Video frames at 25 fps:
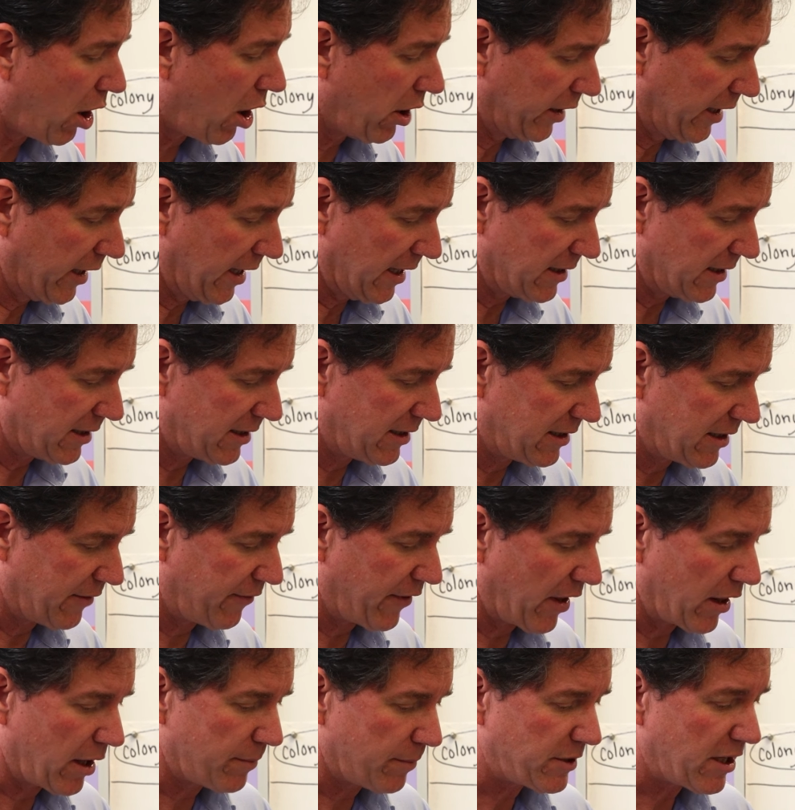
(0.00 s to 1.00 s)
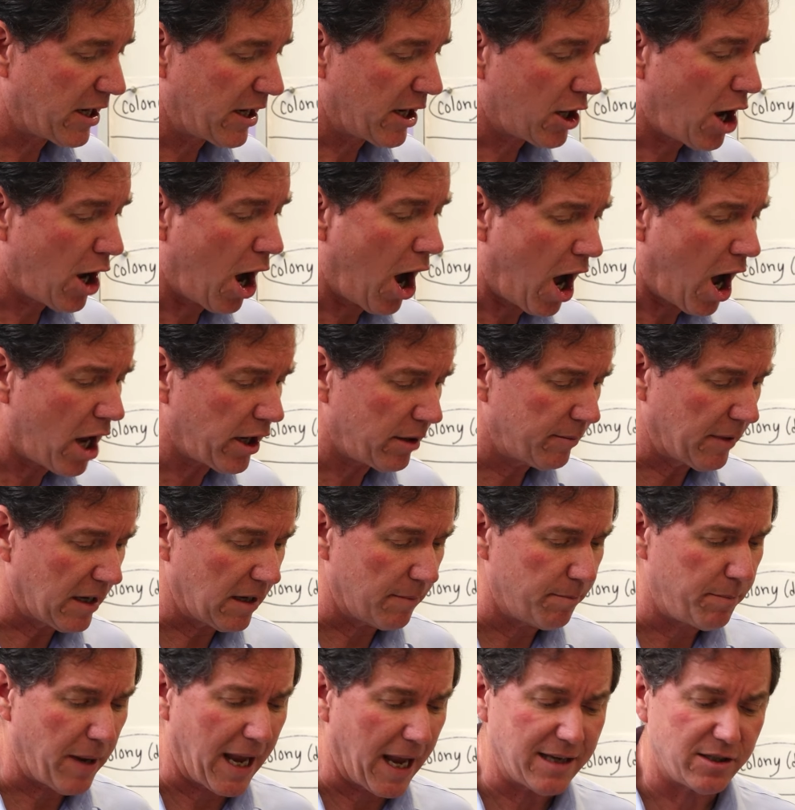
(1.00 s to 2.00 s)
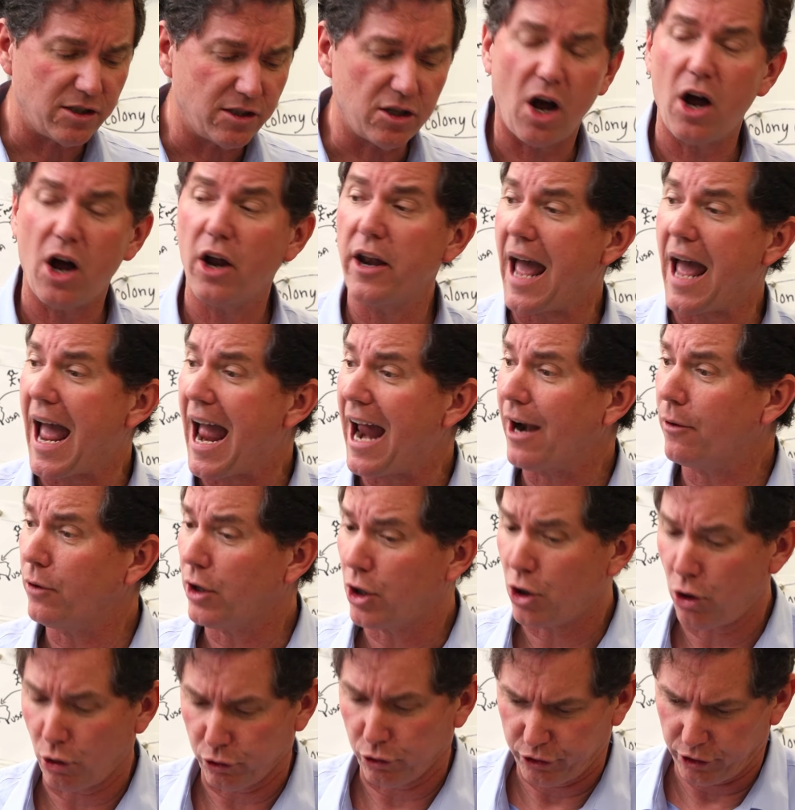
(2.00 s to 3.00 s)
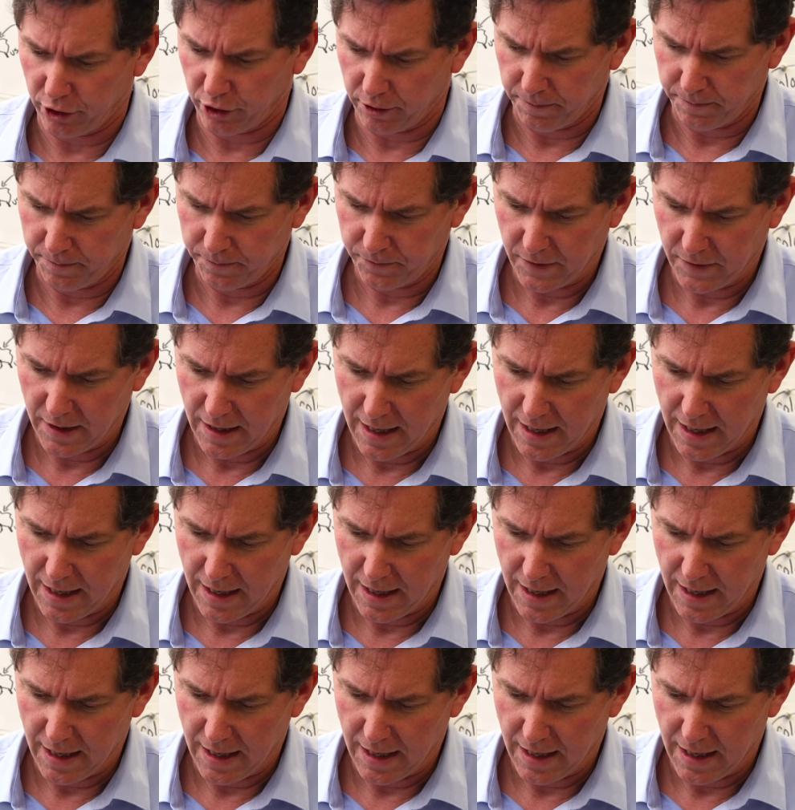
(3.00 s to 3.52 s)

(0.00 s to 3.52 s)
Tuesday, for example, we will be doing a quick